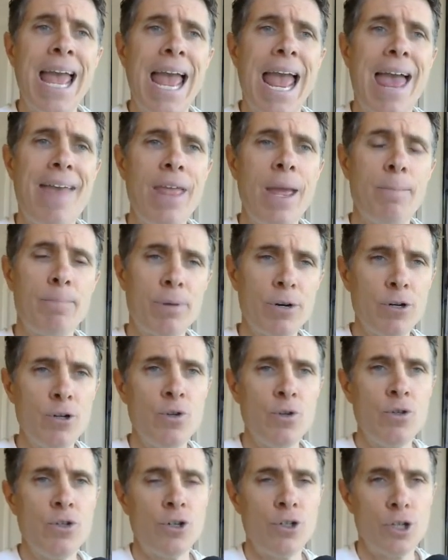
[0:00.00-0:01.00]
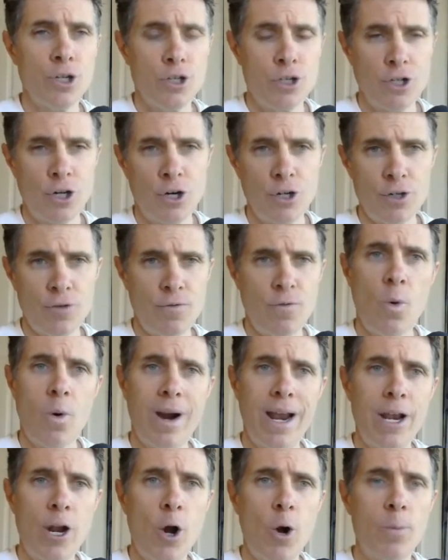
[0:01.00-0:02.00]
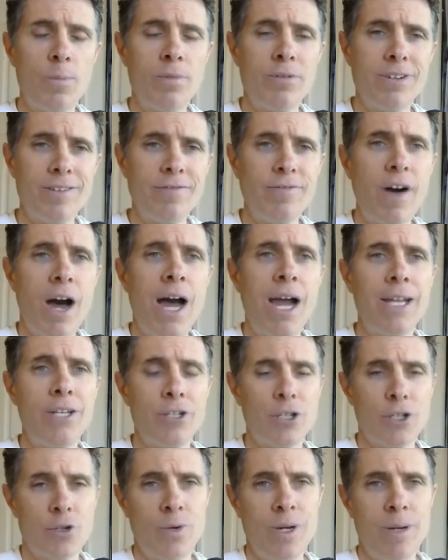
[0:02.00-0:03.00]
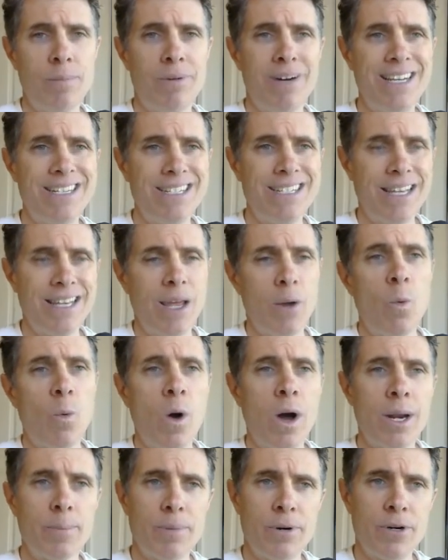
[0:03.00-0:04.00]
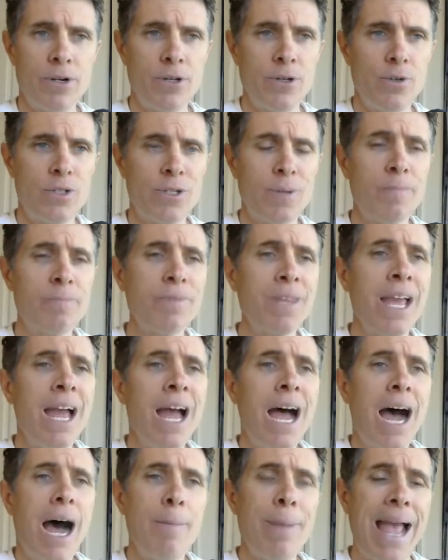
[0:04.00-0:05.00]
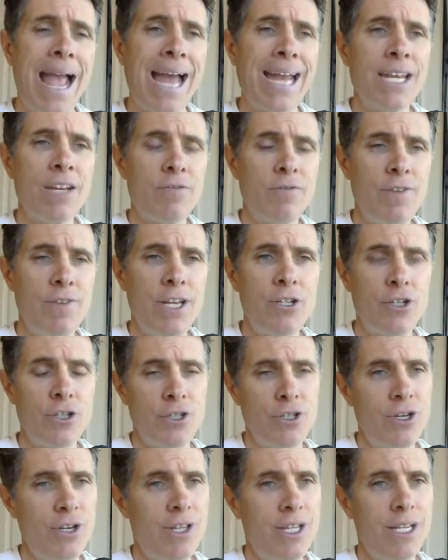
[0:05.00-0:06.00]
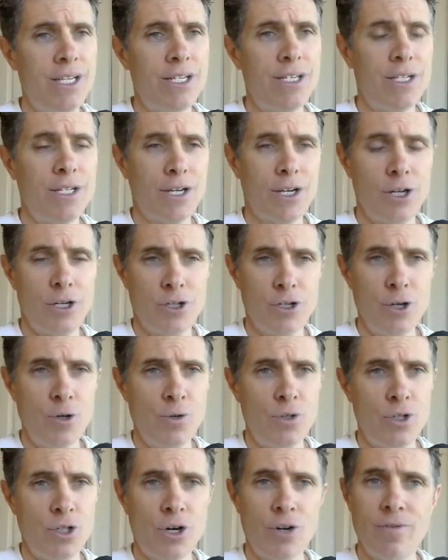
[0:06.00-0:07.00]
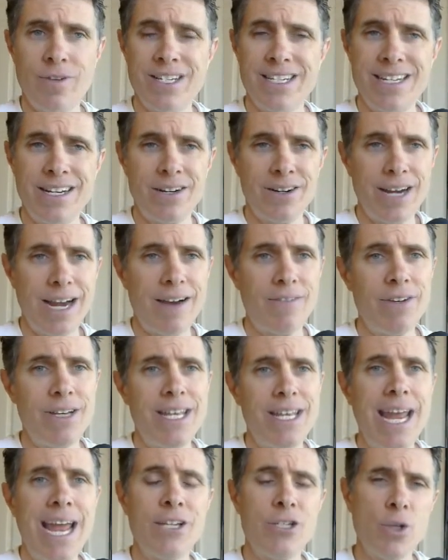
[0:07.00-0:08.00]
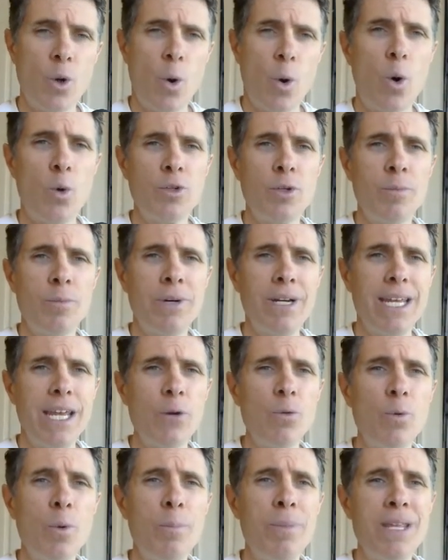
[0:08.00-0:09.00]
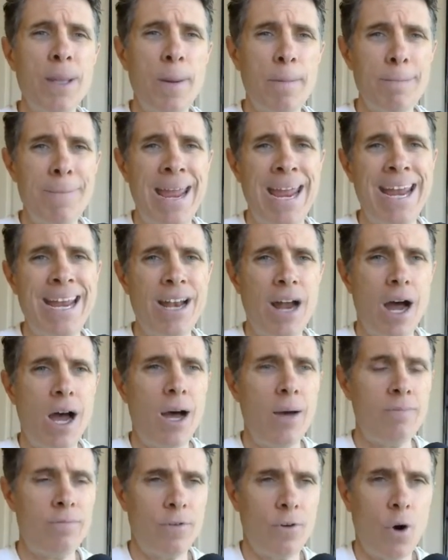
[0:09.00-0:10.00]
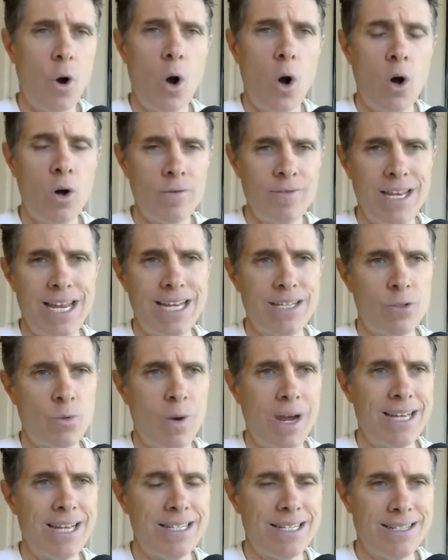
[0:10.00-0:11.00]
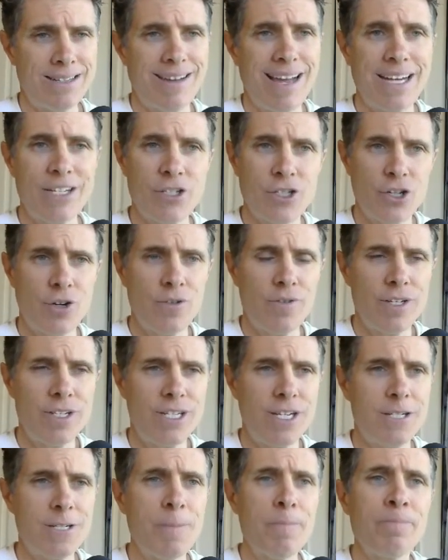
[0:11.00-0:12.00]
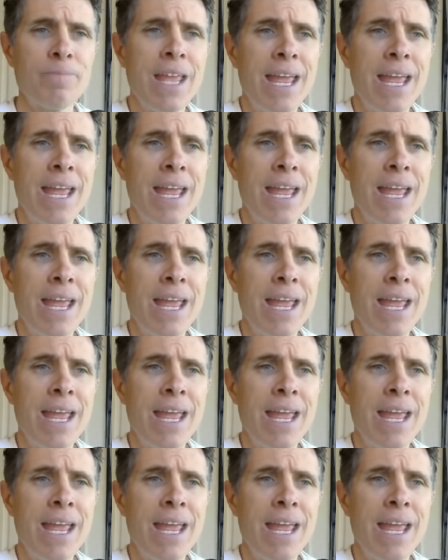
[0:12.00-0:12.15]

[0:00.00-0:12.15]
And then producers search for and hopefully find screenplays that they want to produce. I'm adding features to this new service nearly every day. So ultimately, it will be the main hub for all of the SYS Select services.